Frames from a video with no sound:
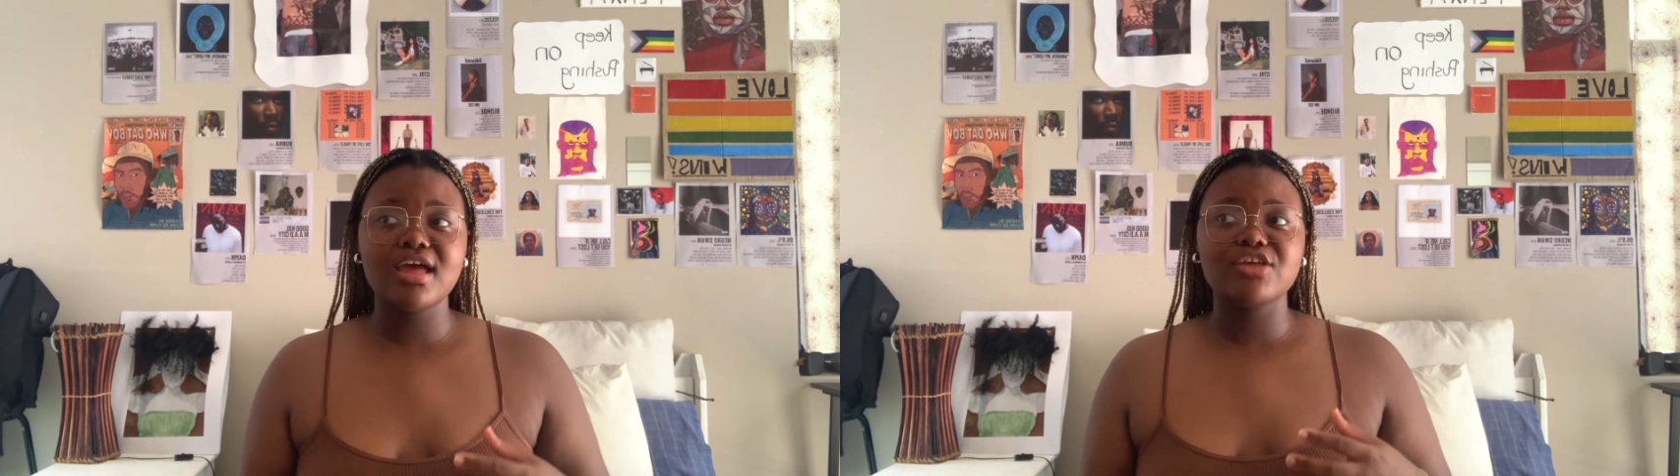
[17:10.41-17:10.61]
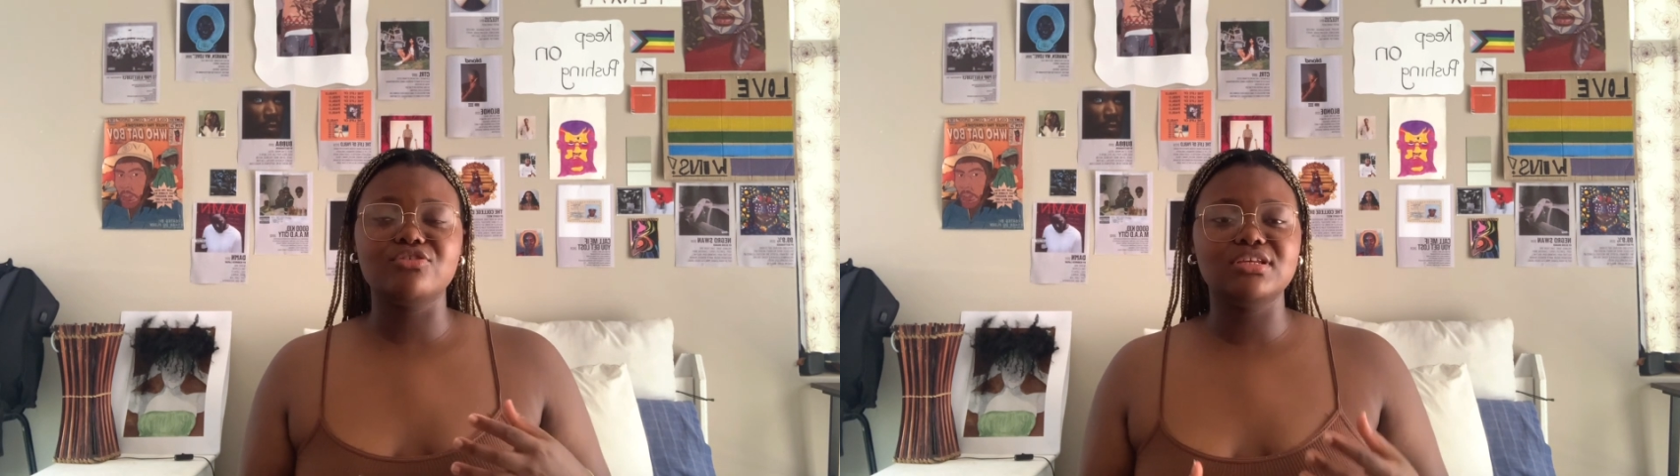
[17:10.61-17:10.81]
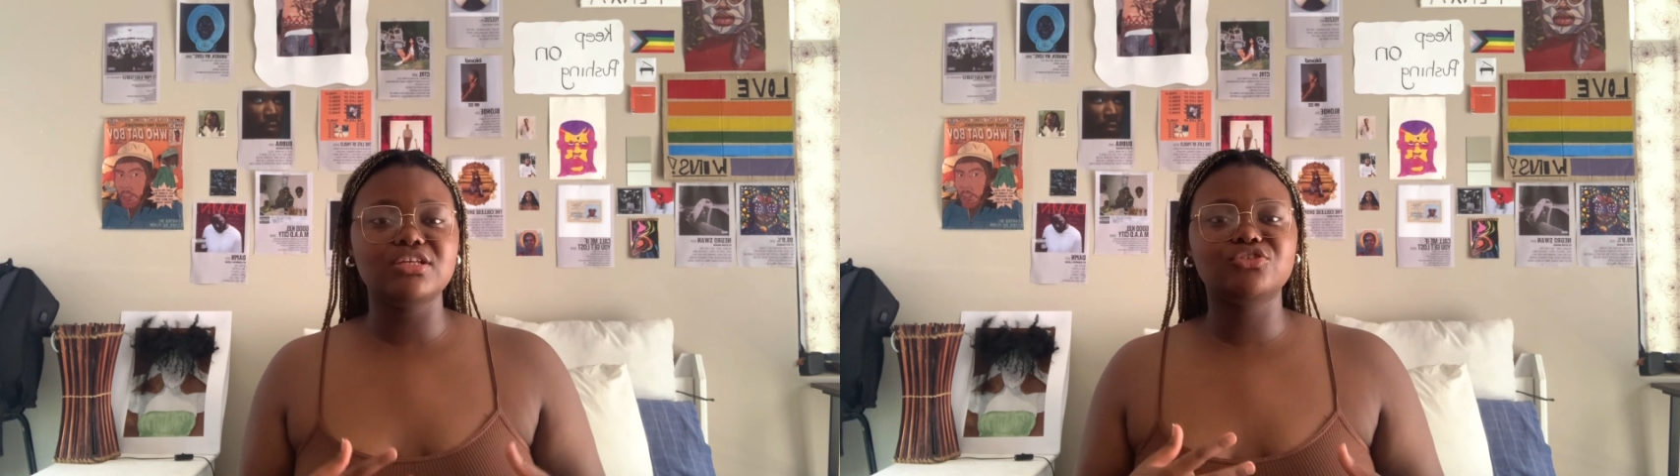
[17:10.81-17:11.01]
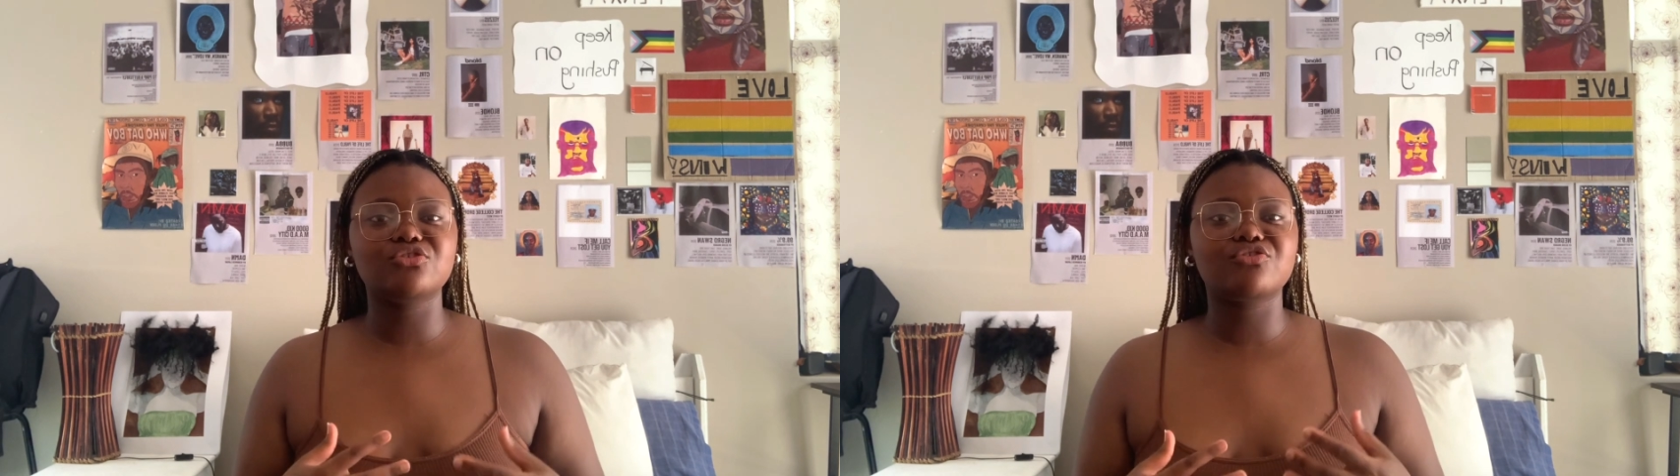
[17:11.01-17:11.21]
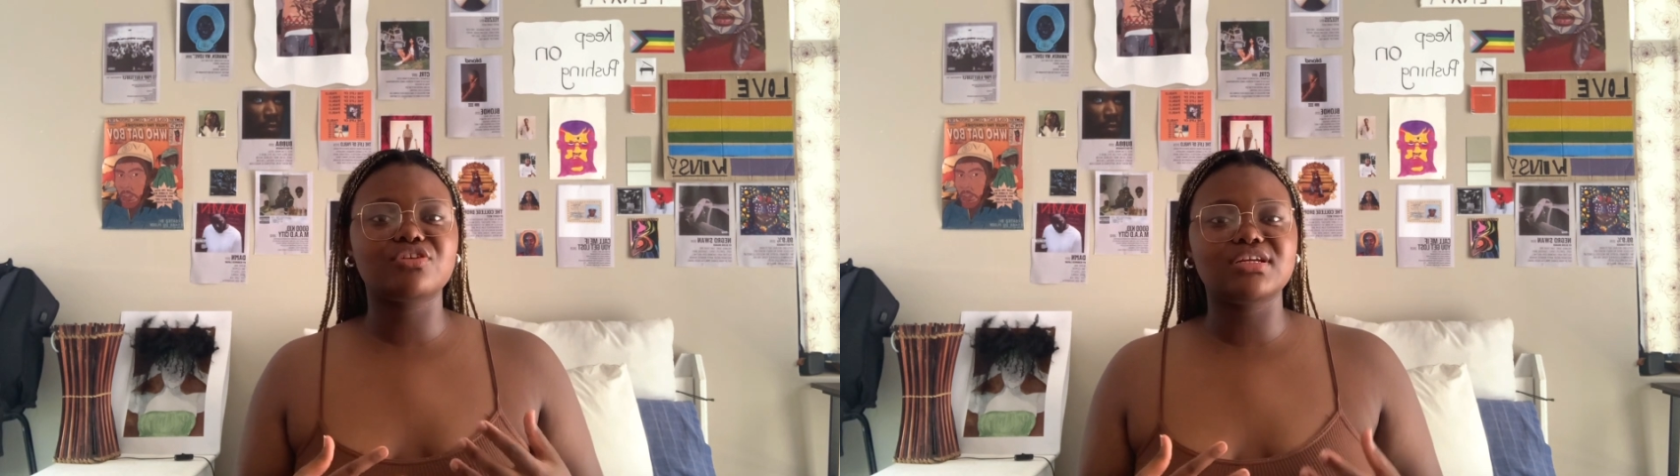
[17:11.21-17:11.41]
You need to
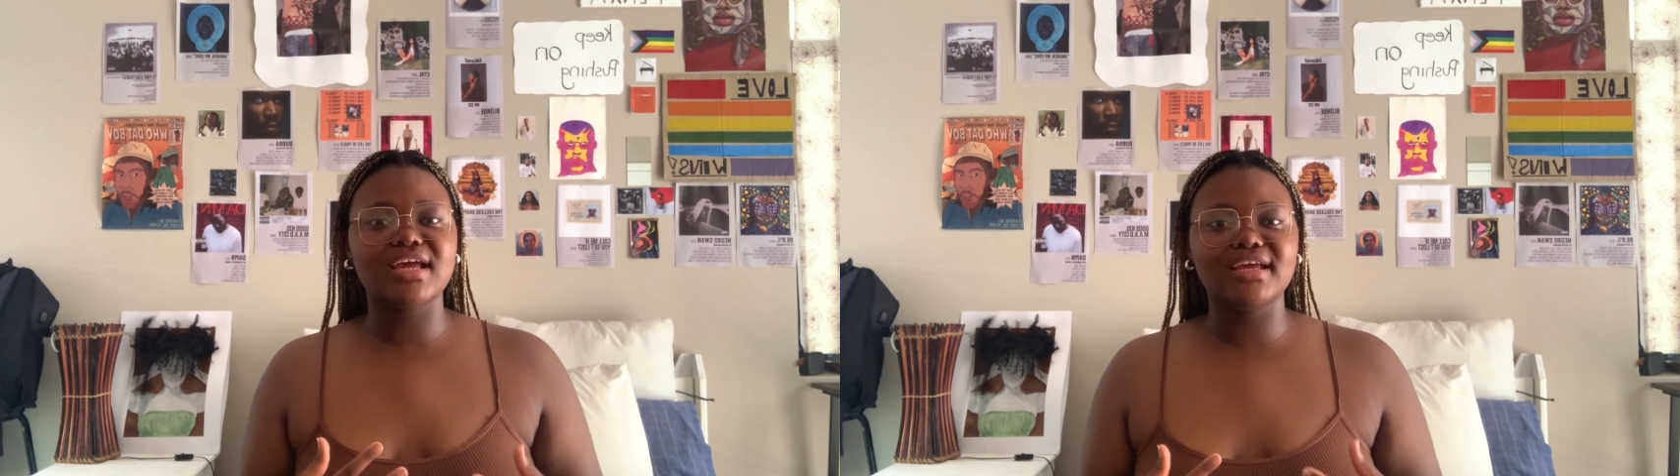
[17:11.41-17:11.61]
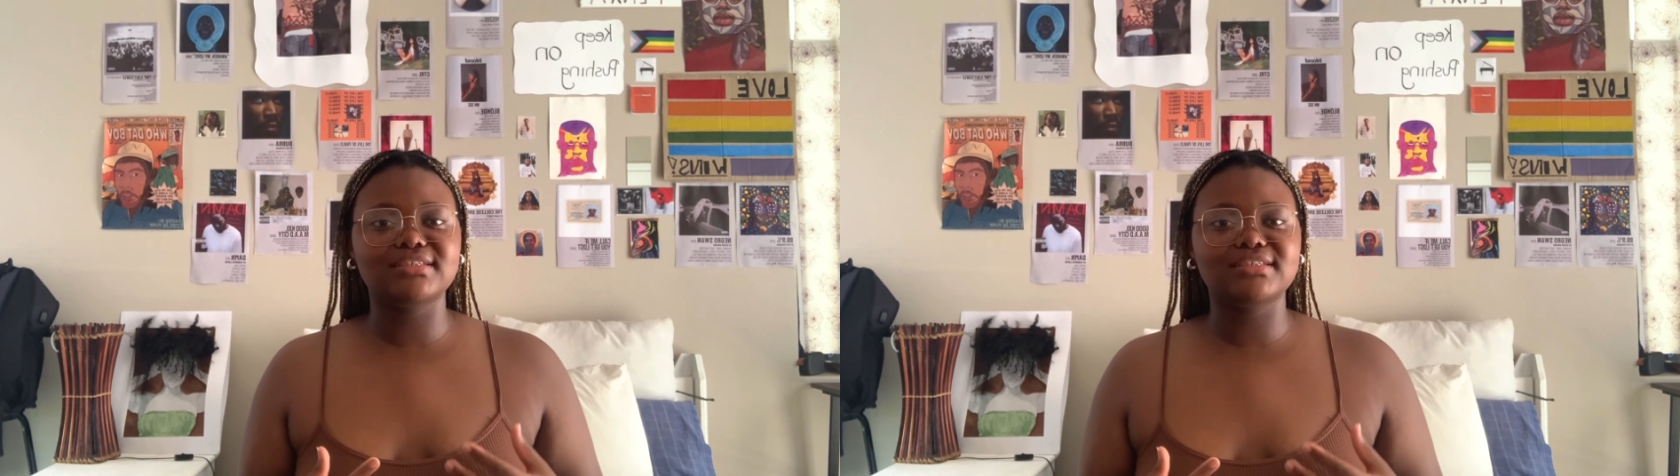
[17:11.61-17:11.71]
create